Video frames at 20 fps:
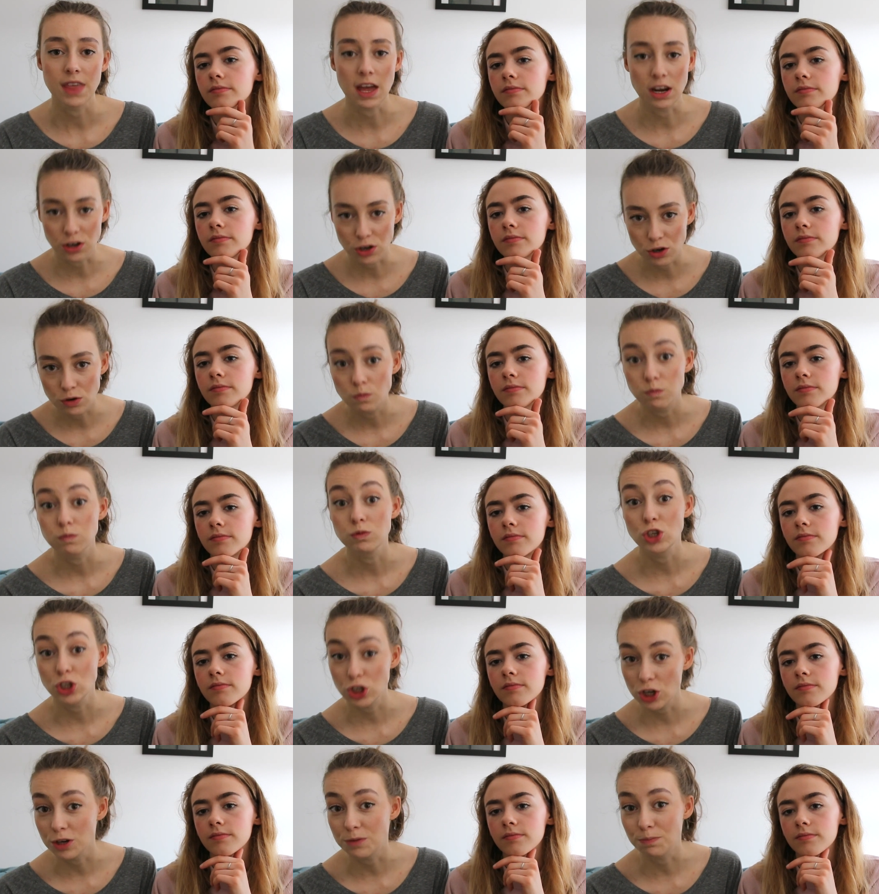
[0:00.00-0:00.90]
Speaker 1: then you
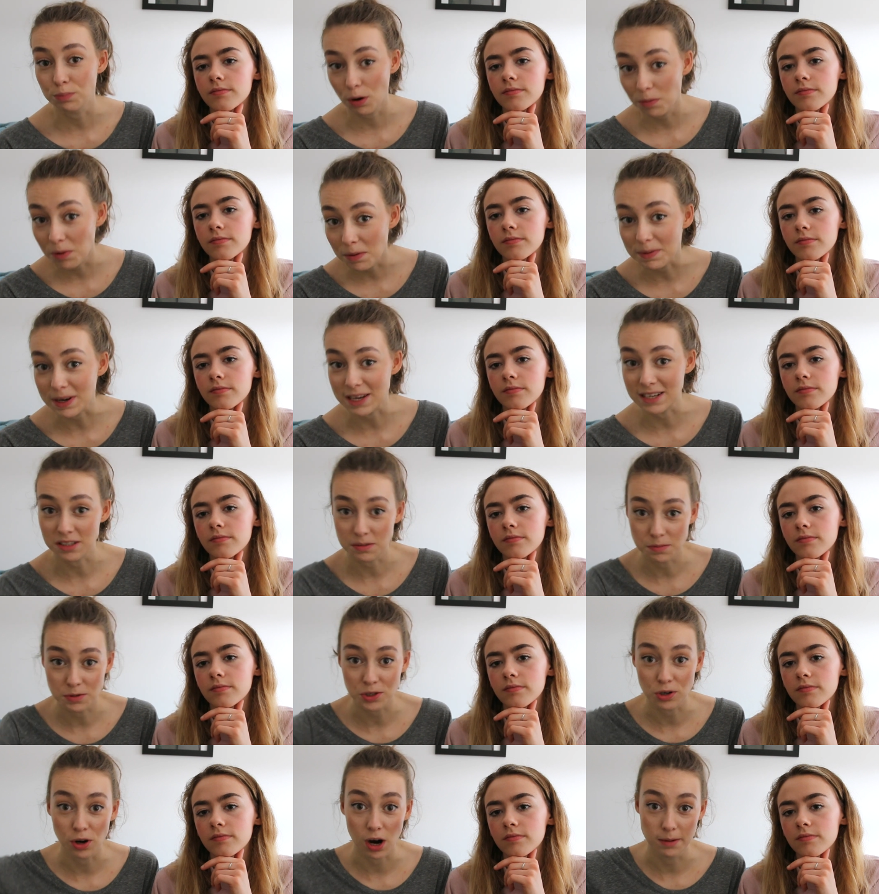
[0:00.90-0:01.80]
should probably
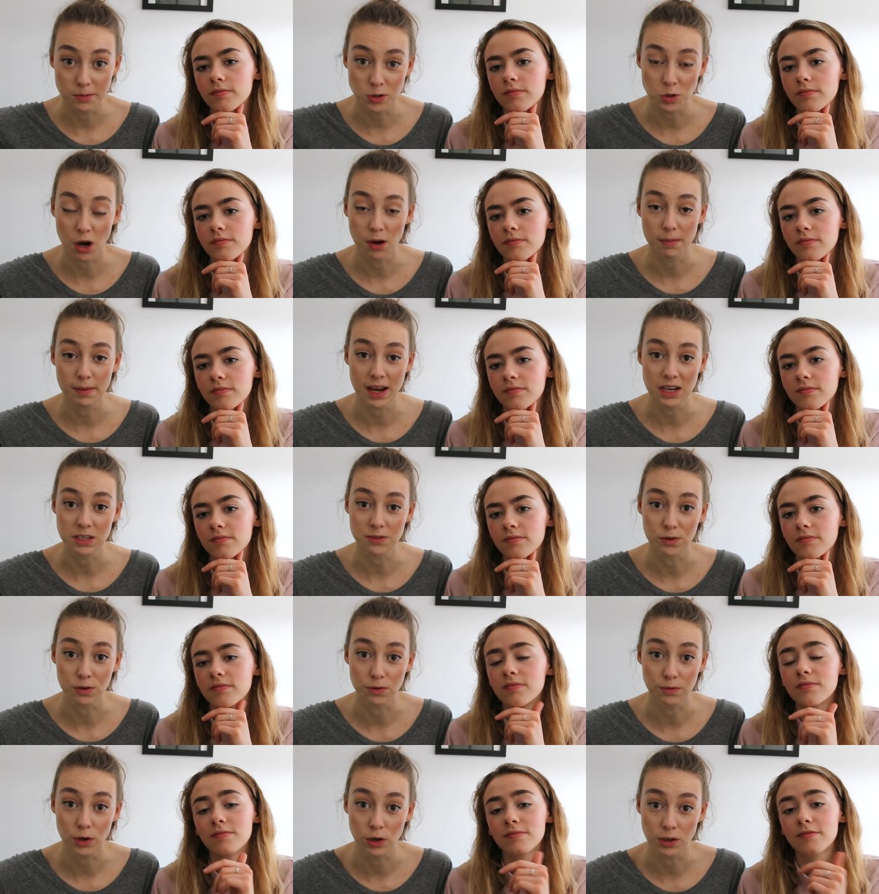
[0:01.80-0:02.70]
subscribe to our
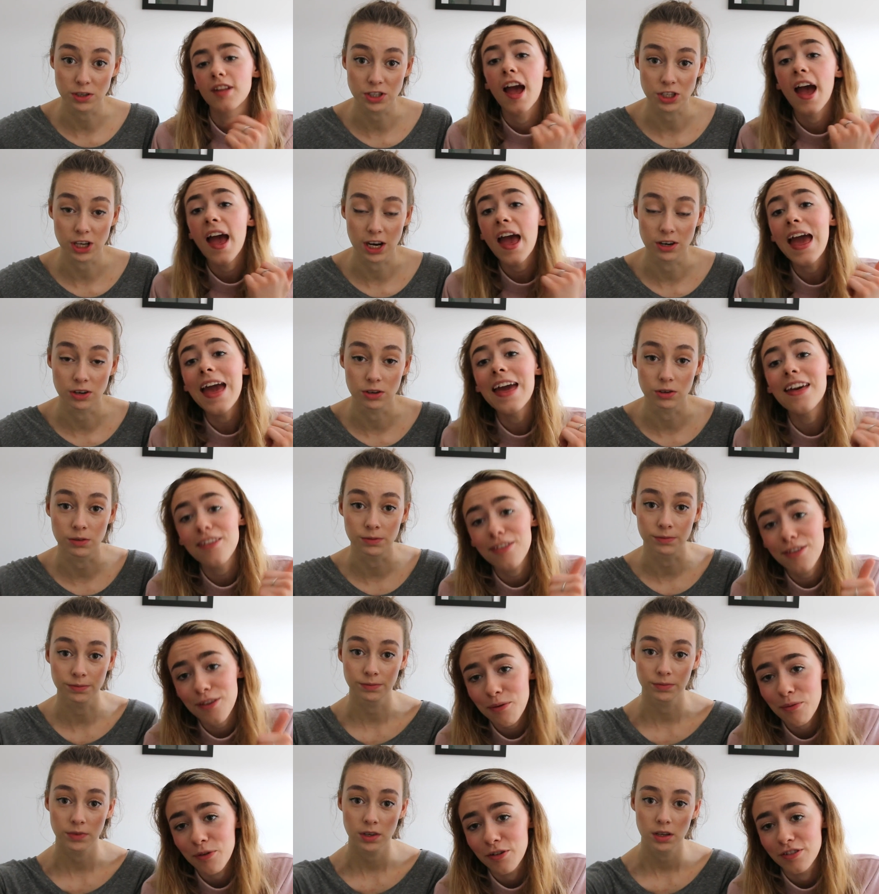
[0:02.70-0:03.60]
Mandeville Vlogs channel.
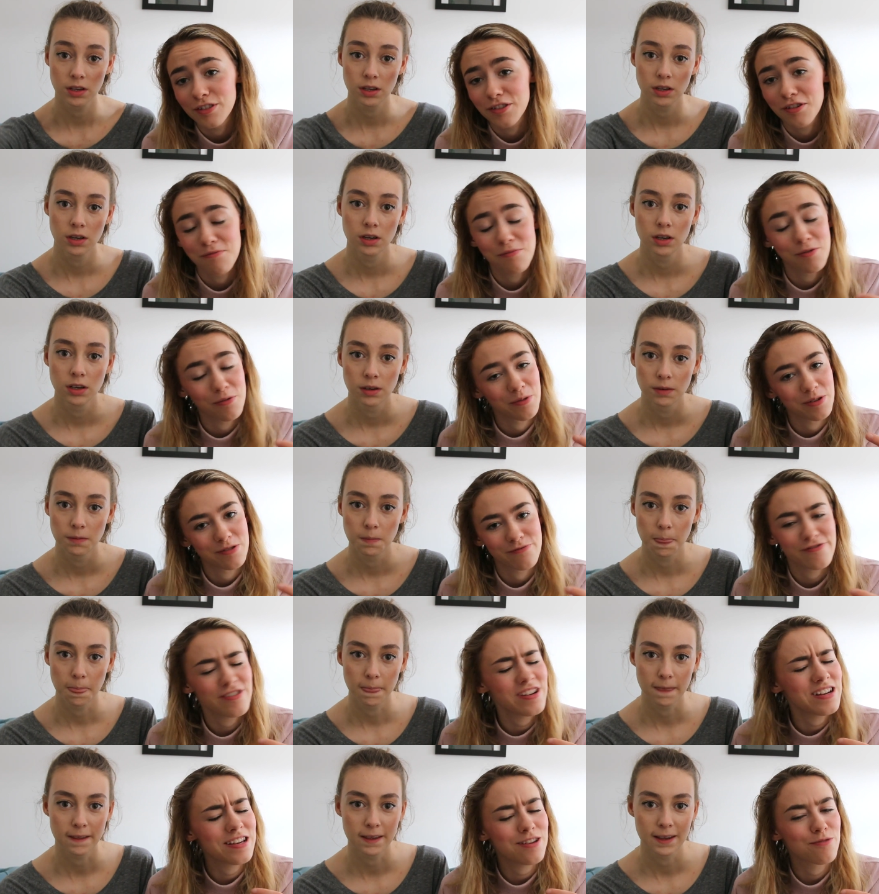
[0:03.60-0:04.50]
If you want to, but we'd
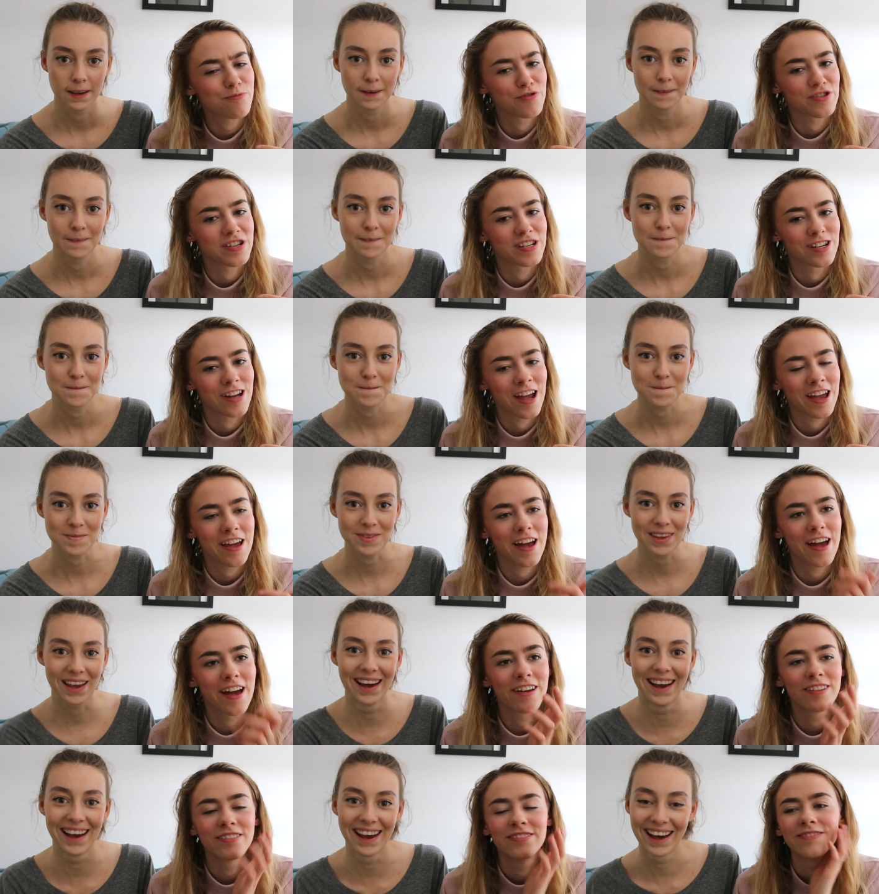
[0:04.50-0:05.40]
really appreciate
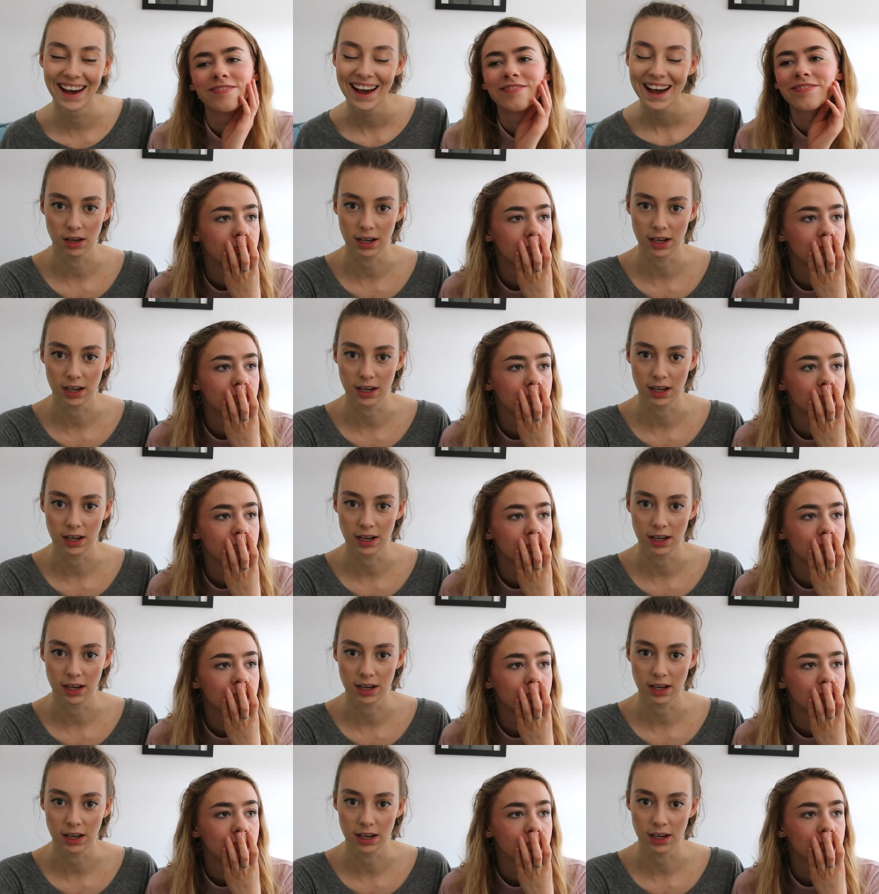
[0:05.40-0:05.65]
it.